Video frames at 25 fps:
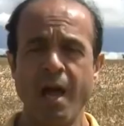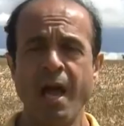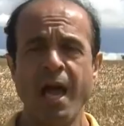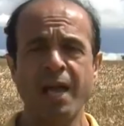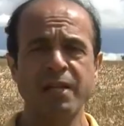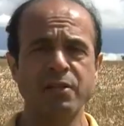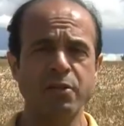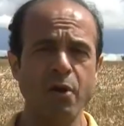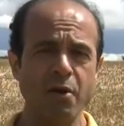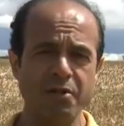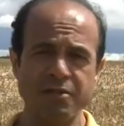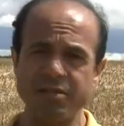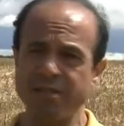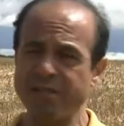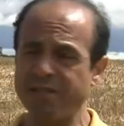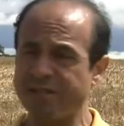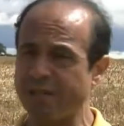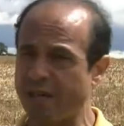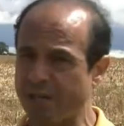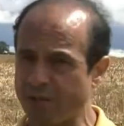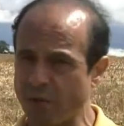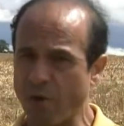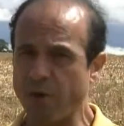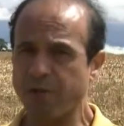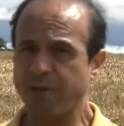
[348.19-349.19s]
And toxins
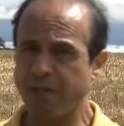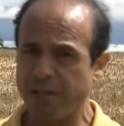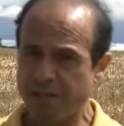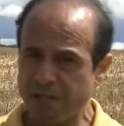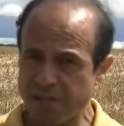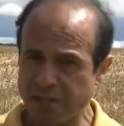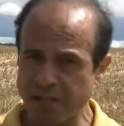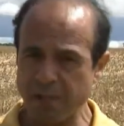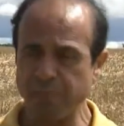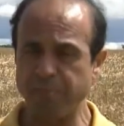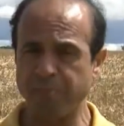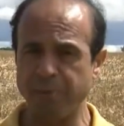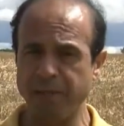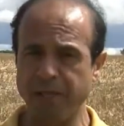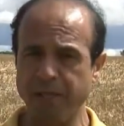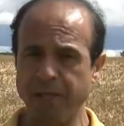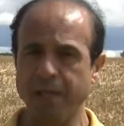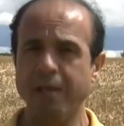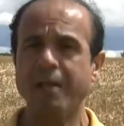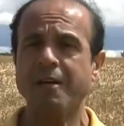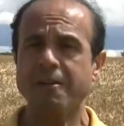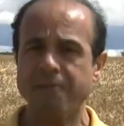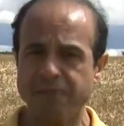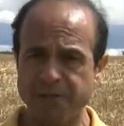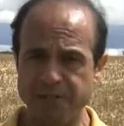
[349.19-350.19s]
are not simply
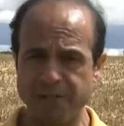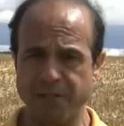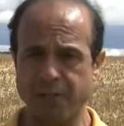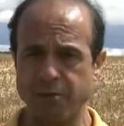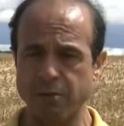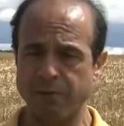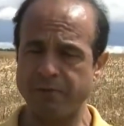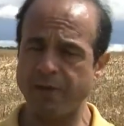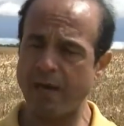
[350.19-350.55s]
physical.